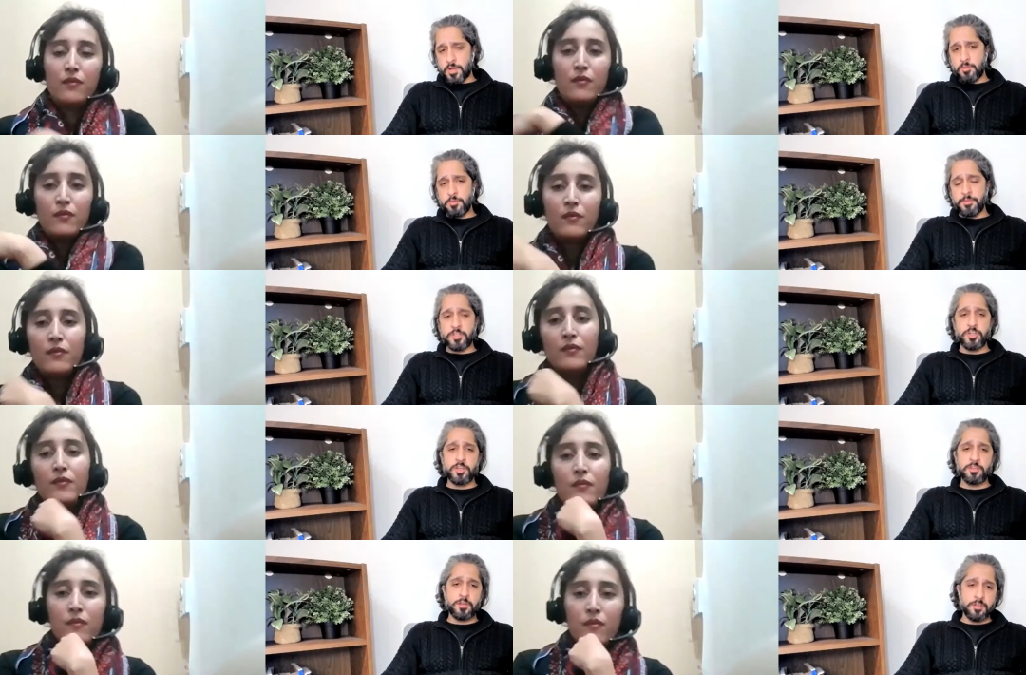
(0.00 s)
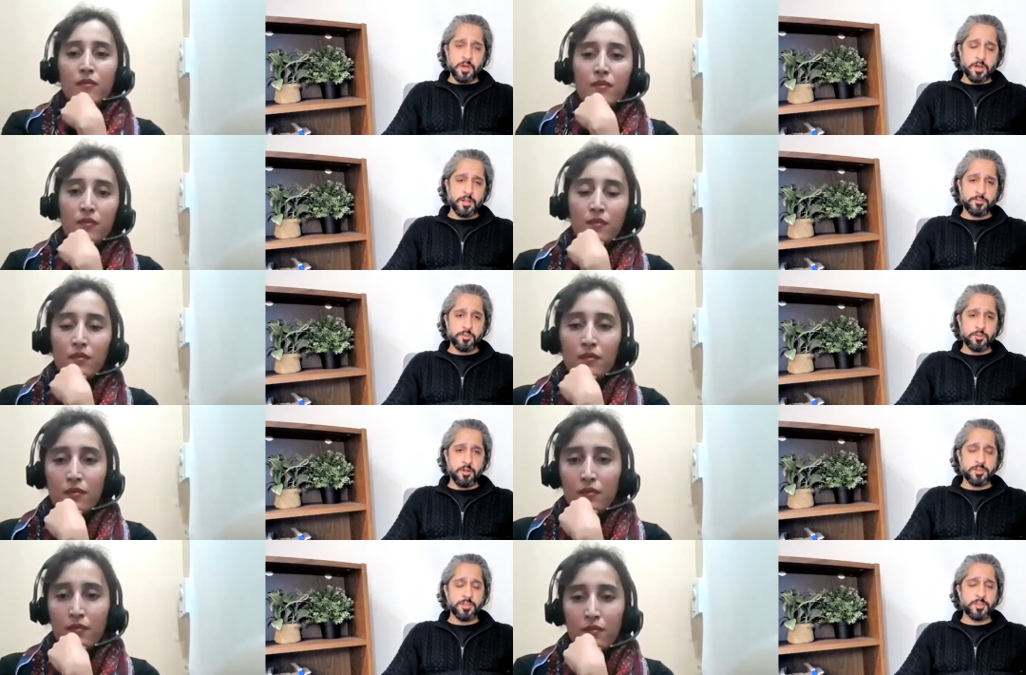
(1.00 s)
Speaker 1: and i'm imagining that in our cultural
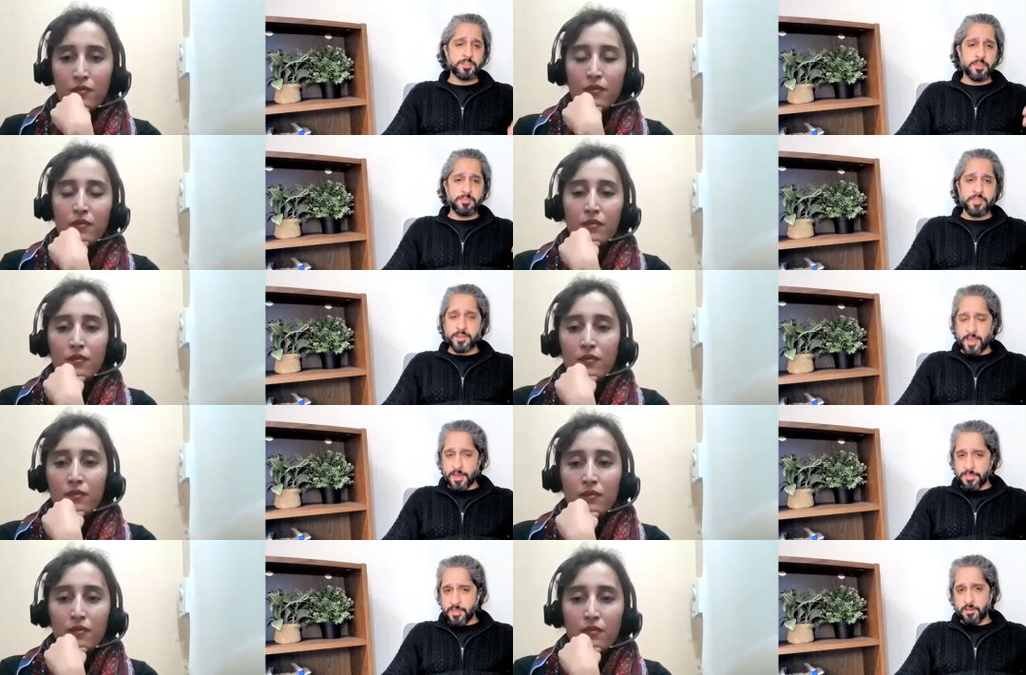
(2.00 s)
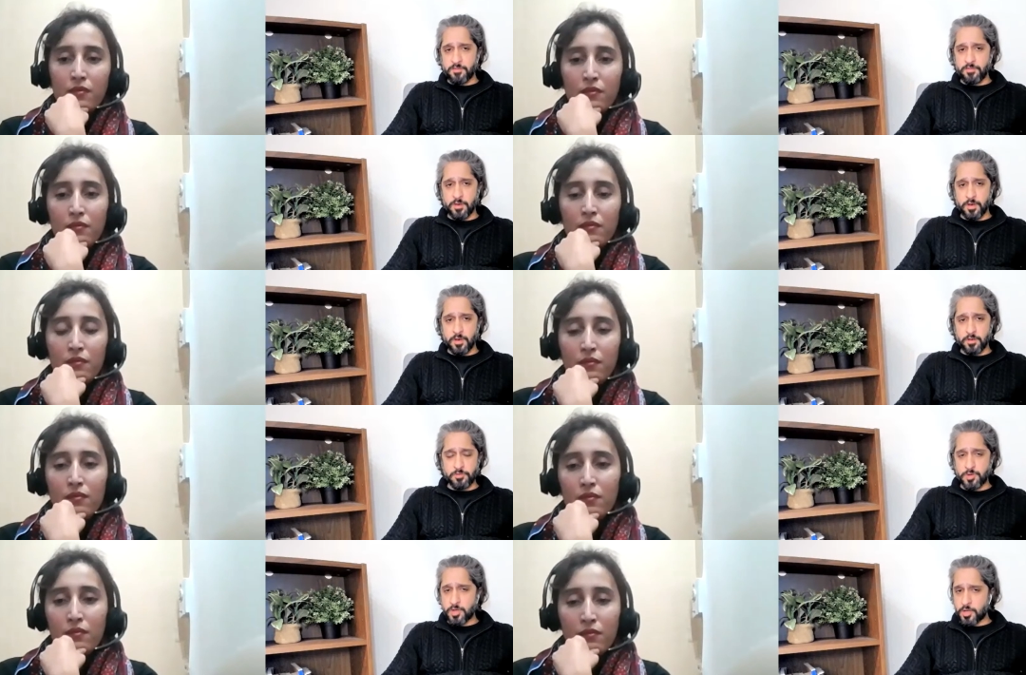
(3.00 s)
context that that can have uh,
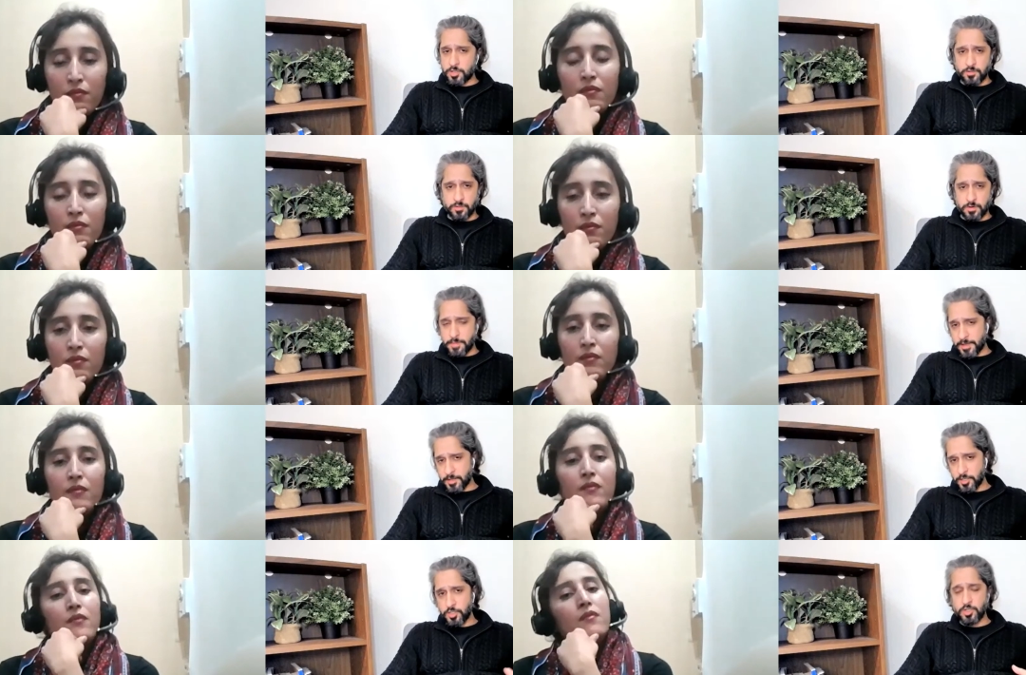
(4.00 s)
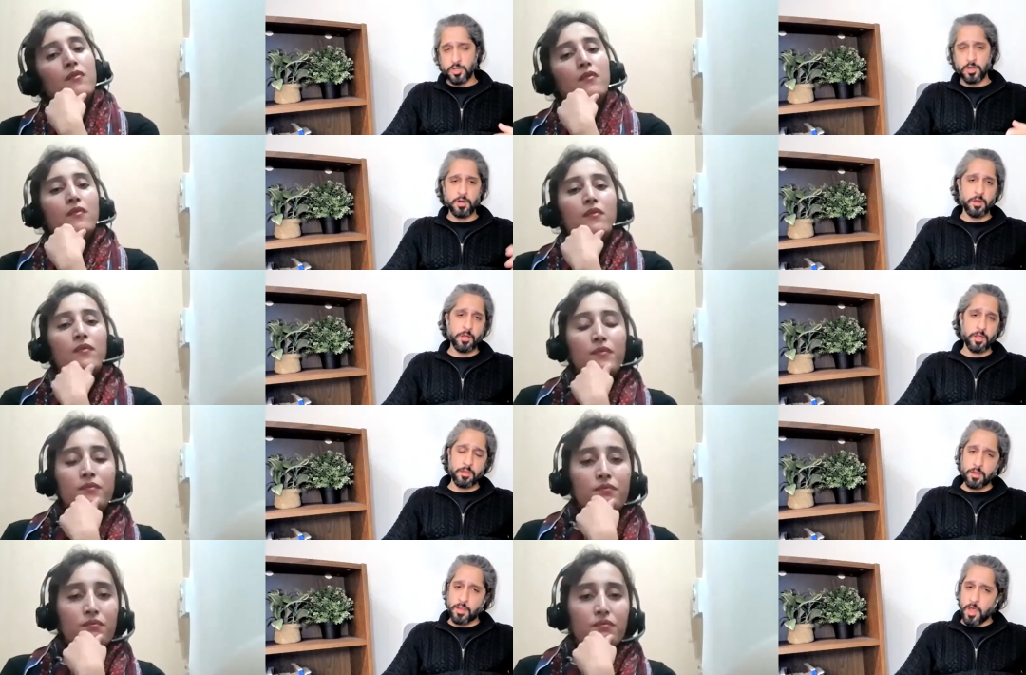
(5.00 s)
repercussions for a marriage uh,
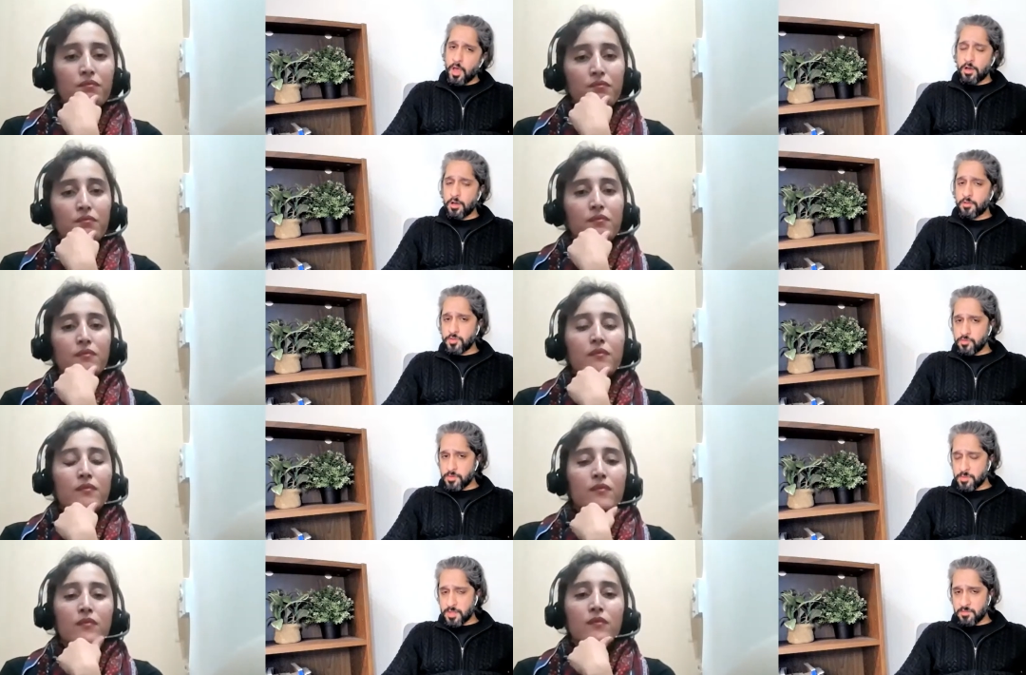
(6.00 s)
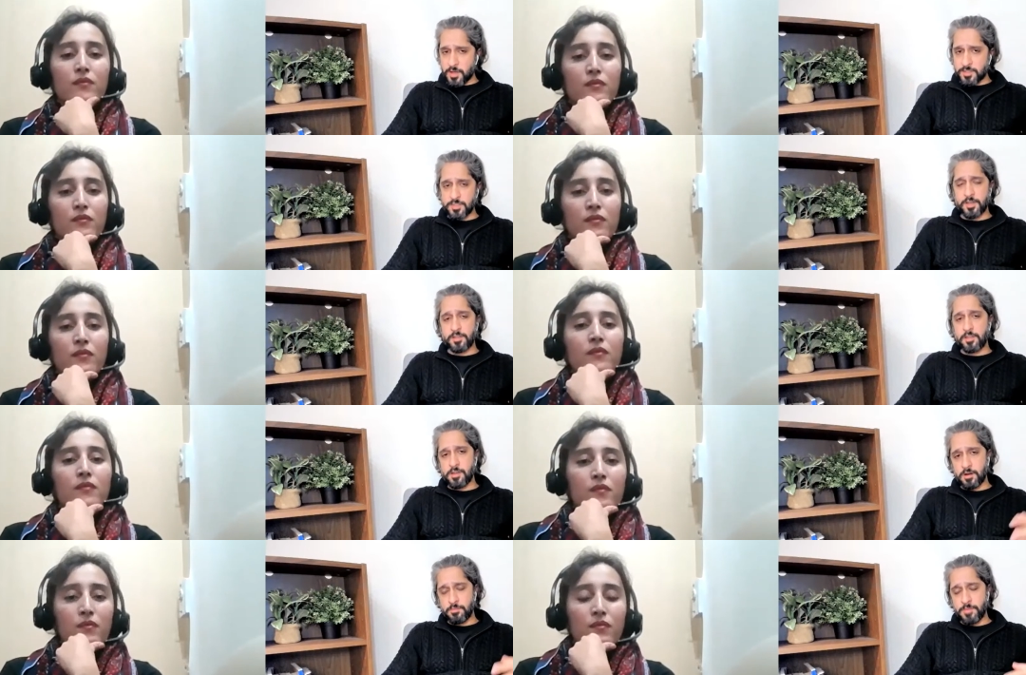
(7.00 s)
a, a, few women have asked that that
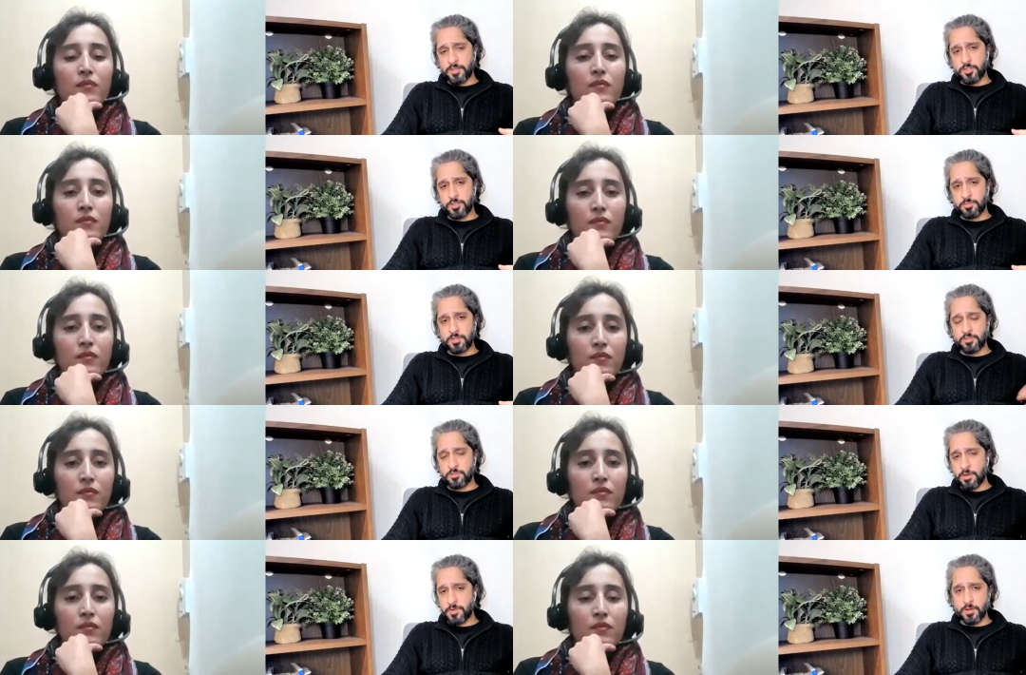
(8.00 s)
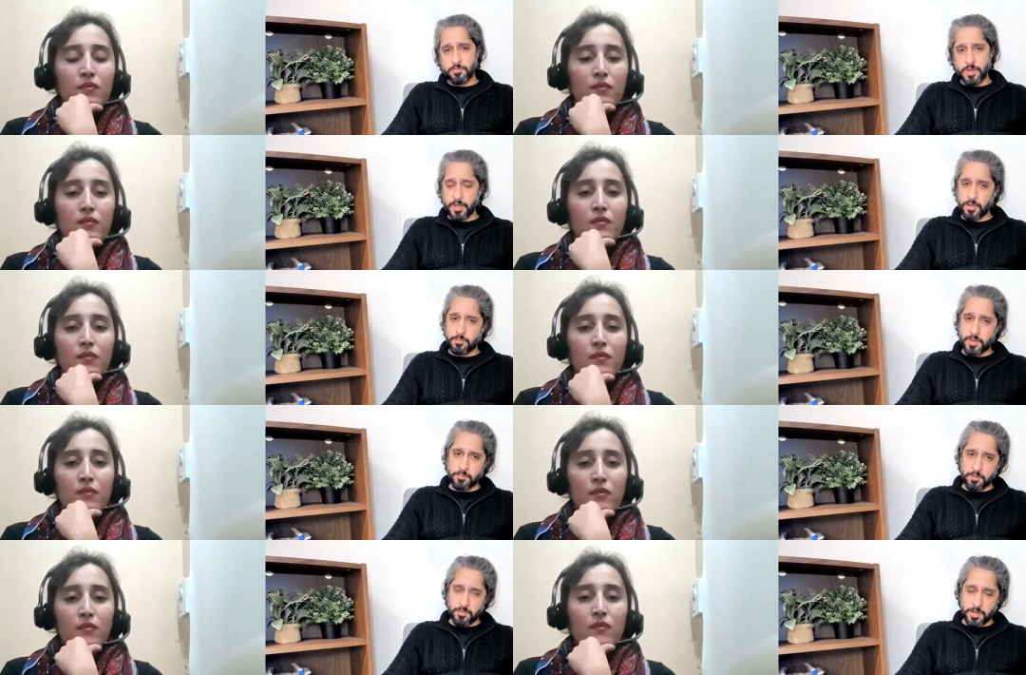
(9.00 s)
our marriage is being disrupted by by
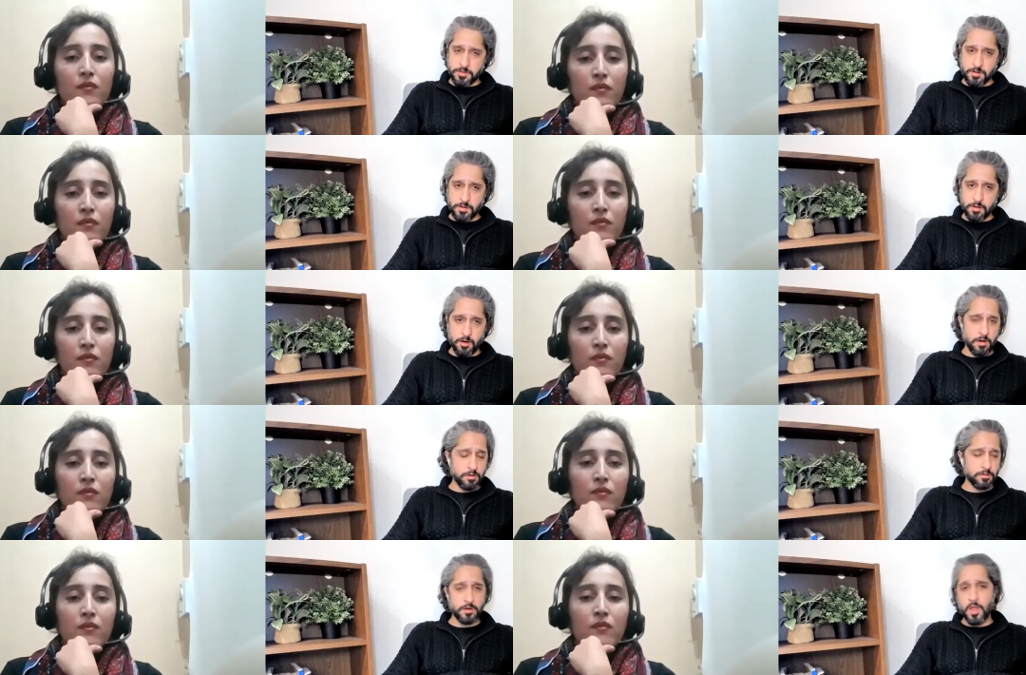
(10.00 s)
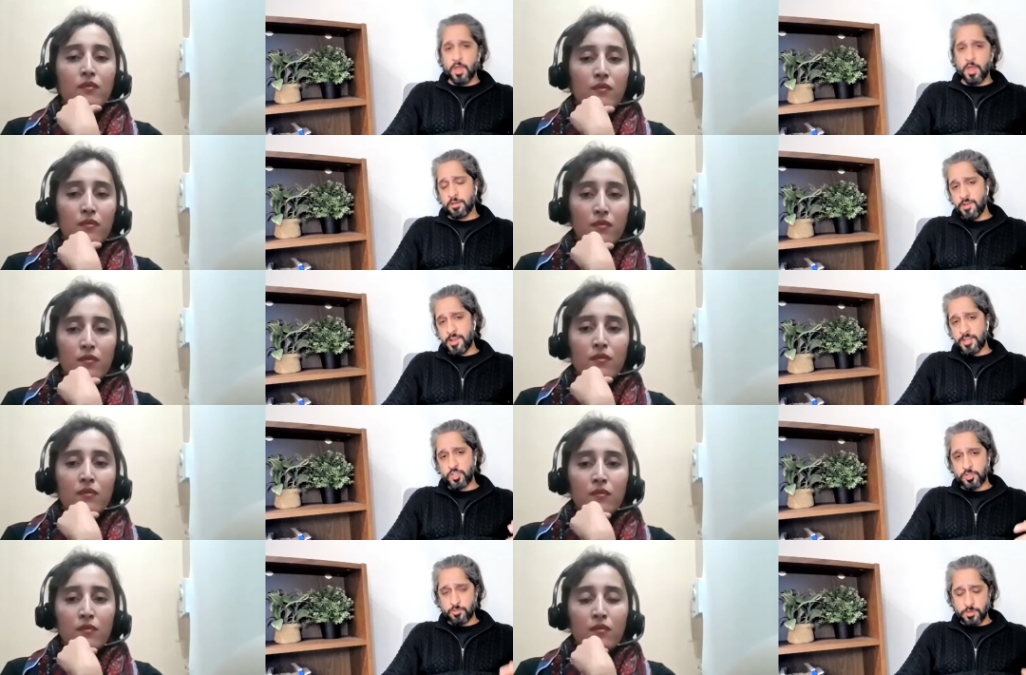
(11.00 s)
my mother-in-law or her relationship